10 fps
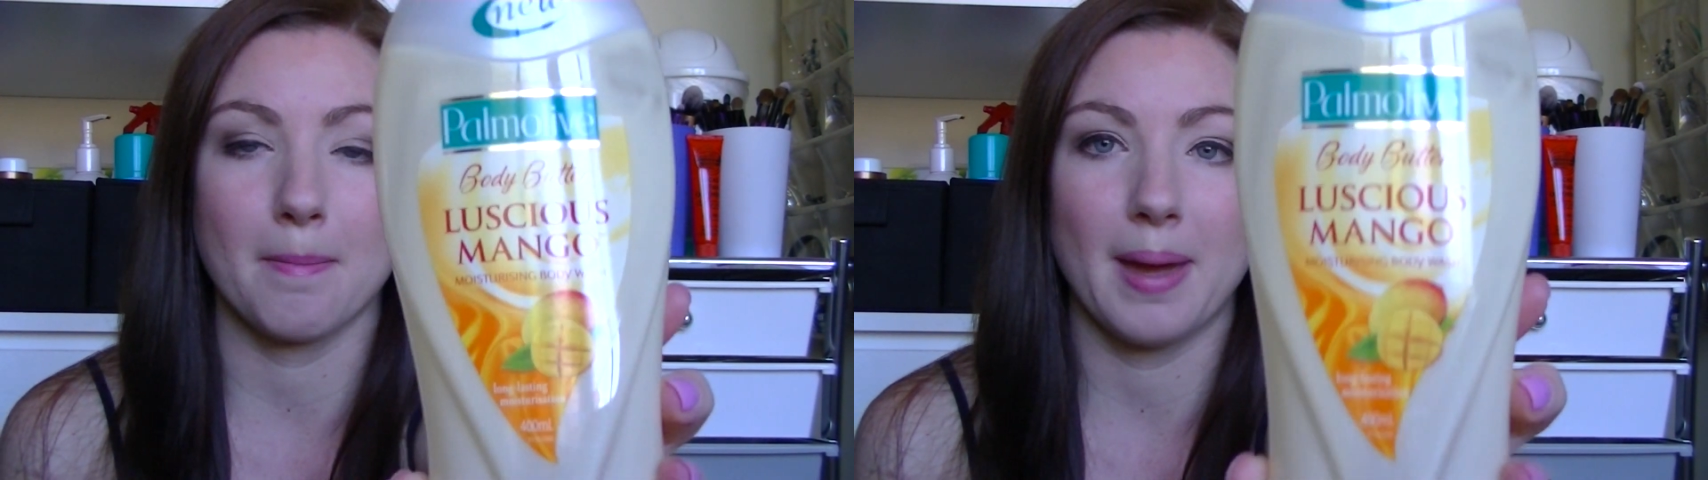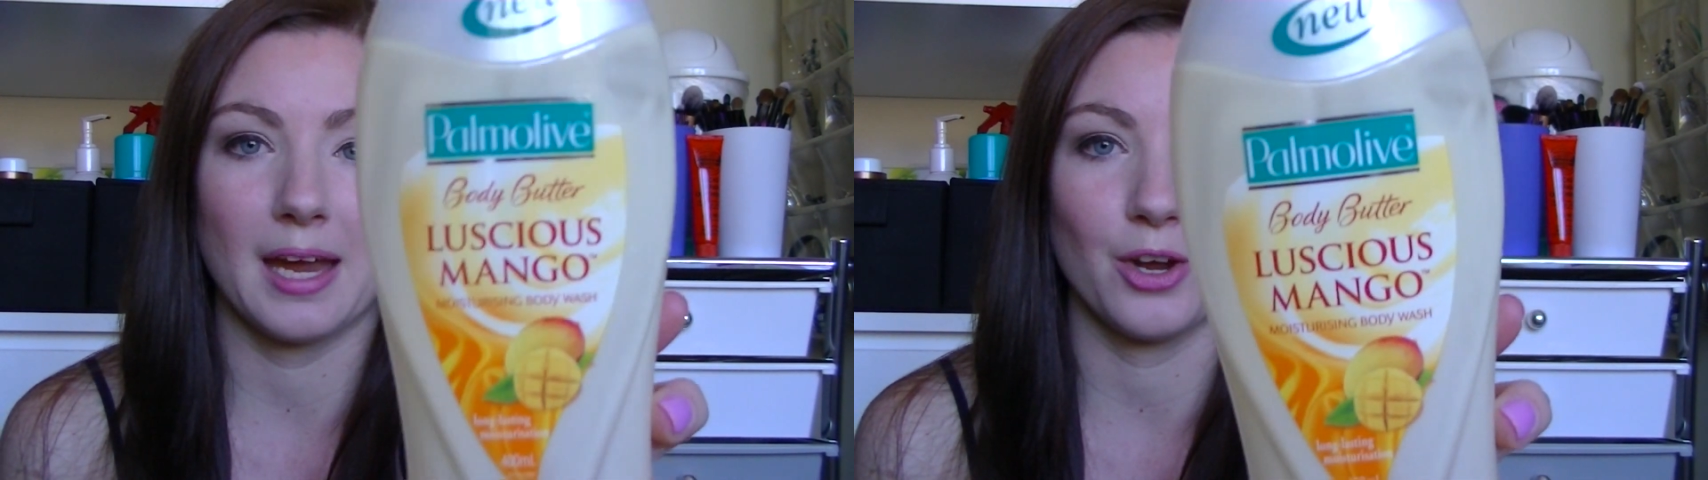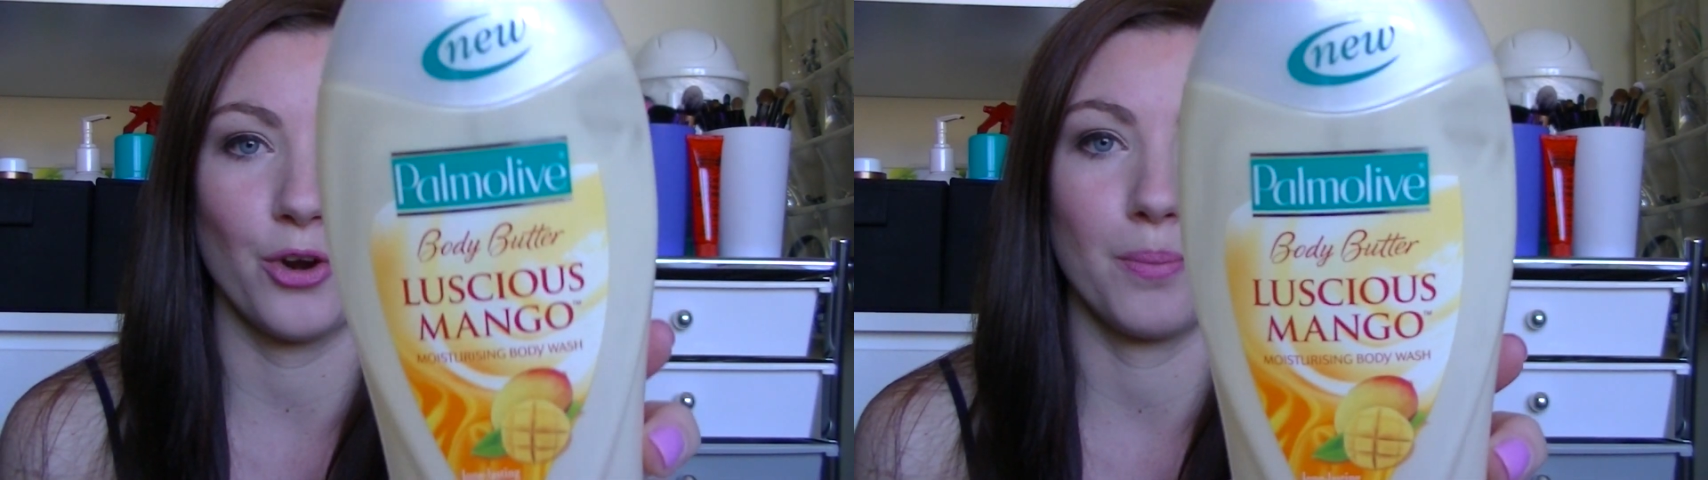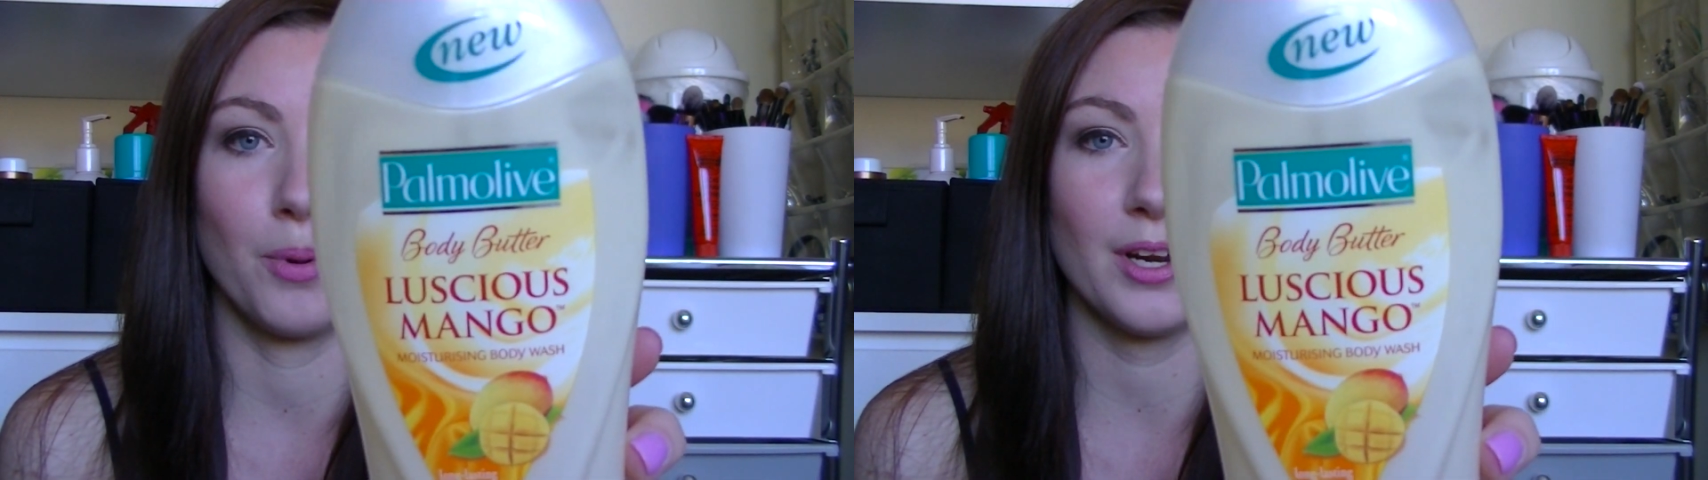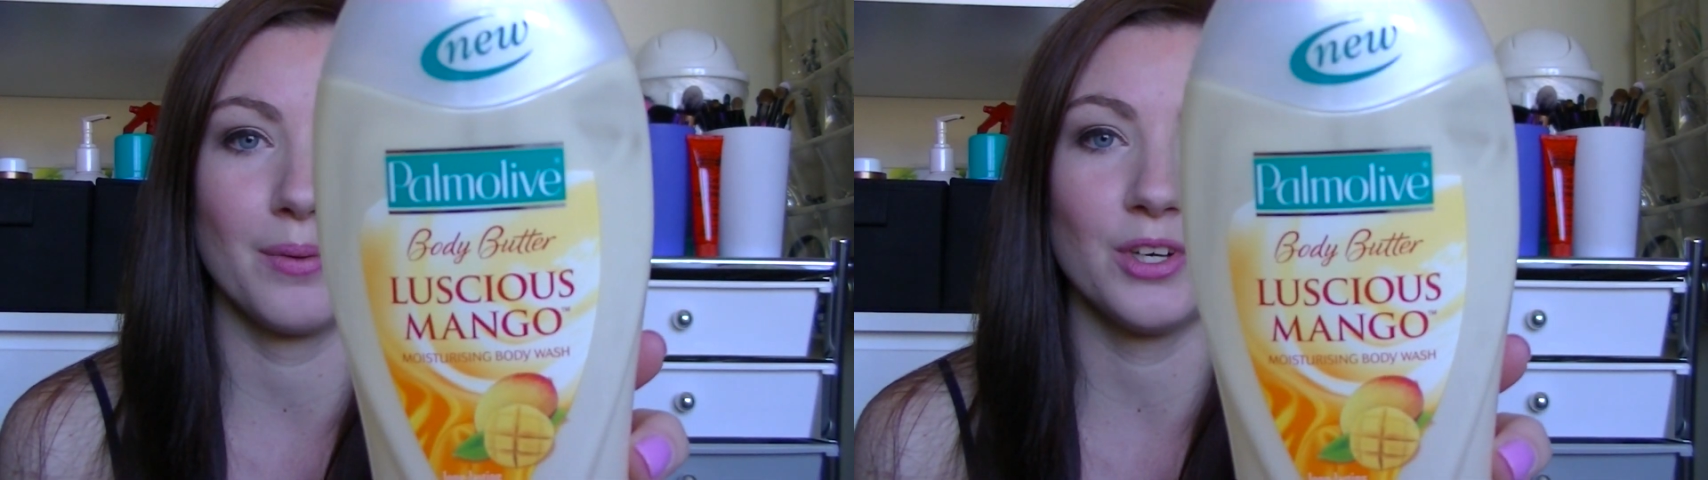Mango
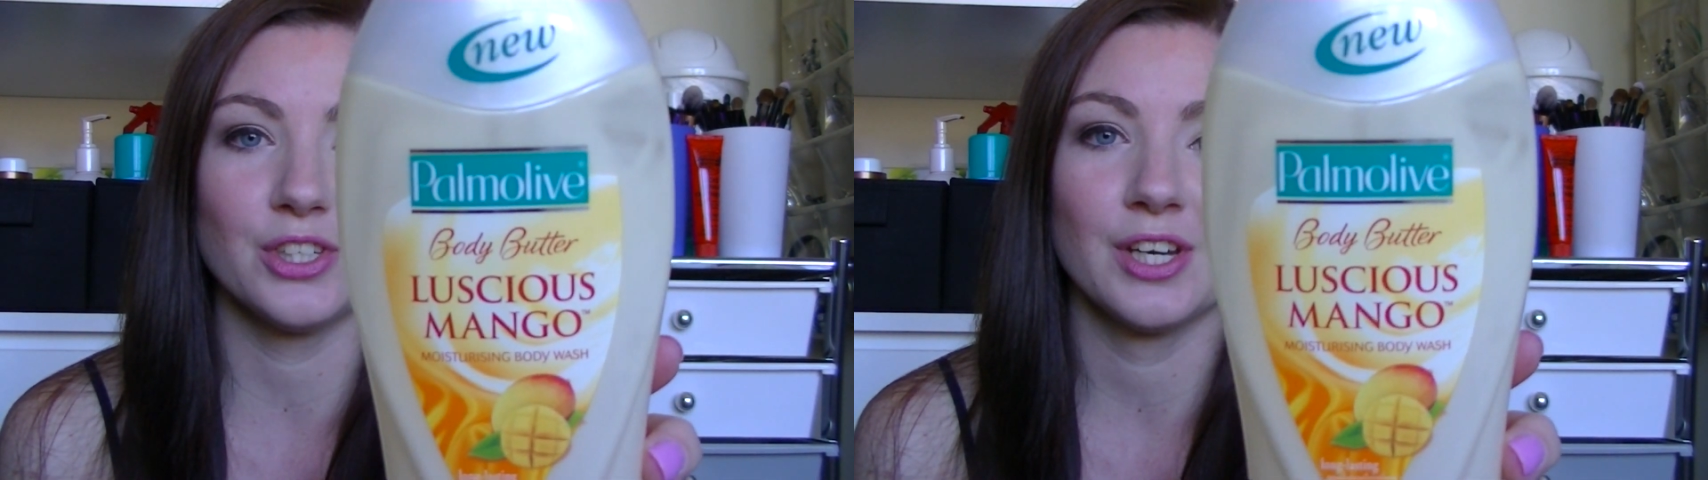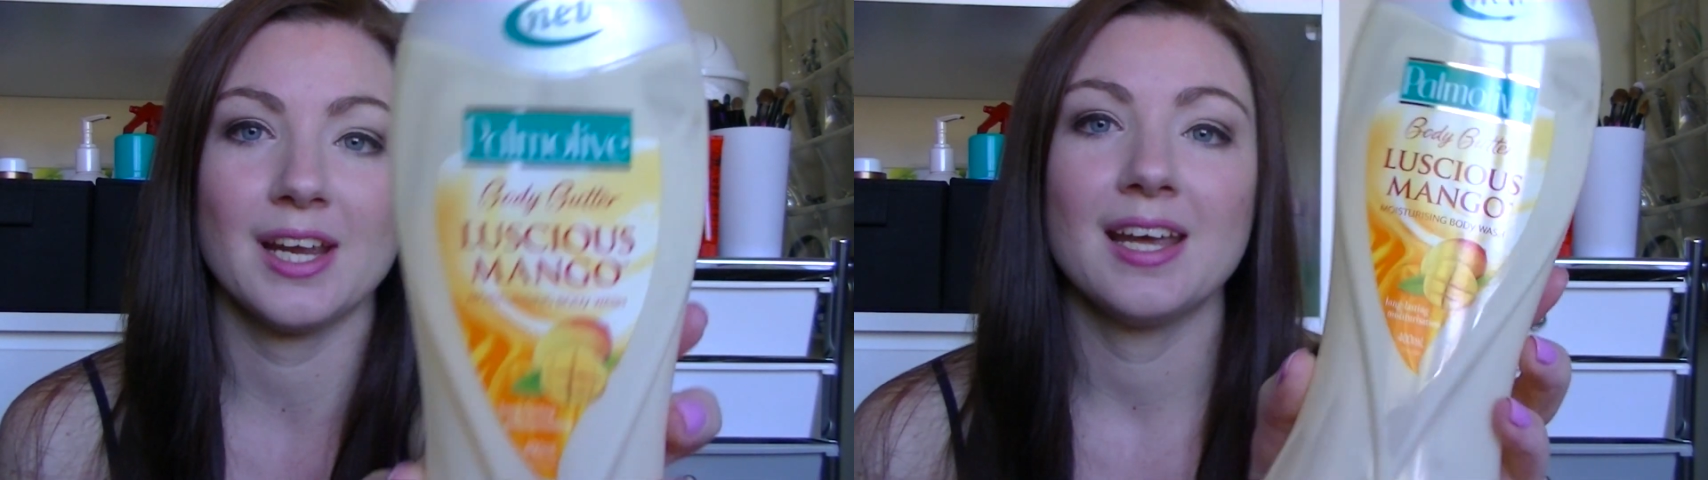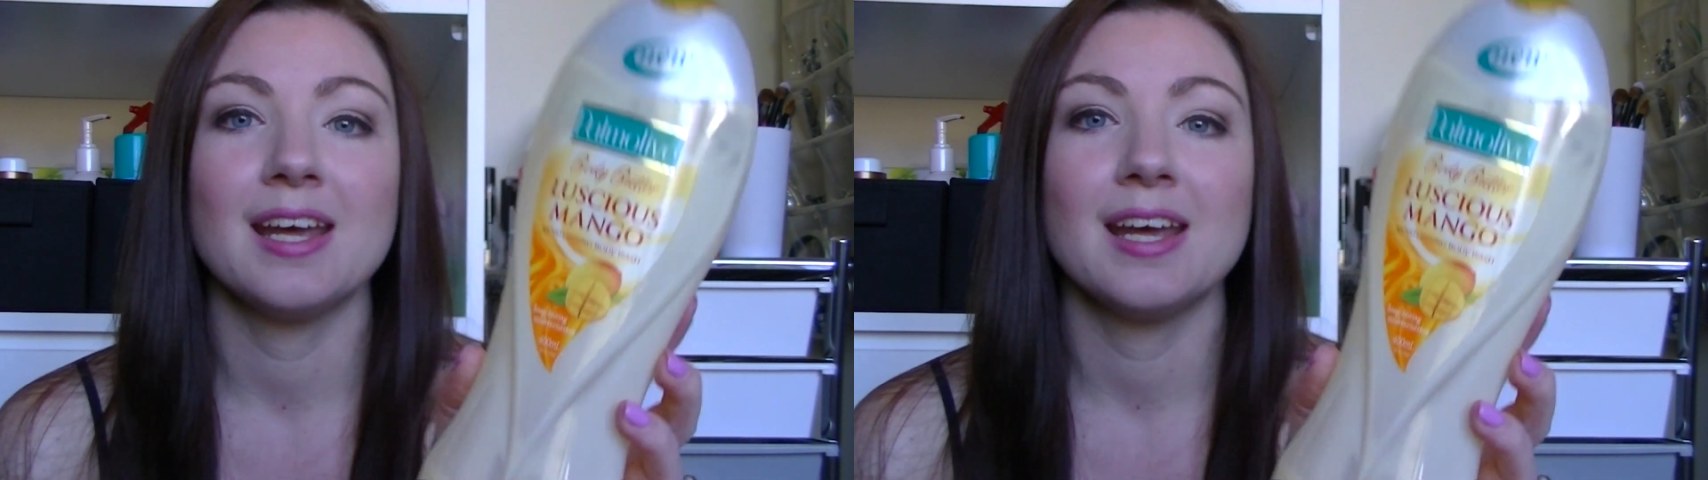Body Wash.